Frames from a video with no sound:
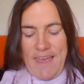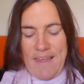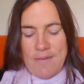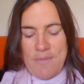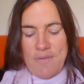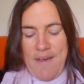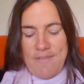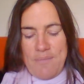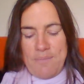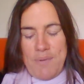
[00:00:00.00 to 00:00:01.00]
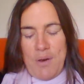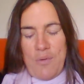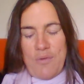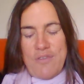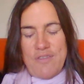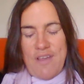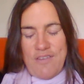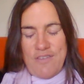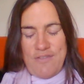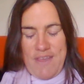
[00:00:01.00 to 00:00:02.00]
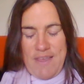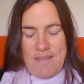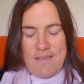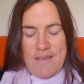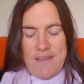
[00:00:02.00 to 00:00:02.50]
kingdom of heaven belongs to such as these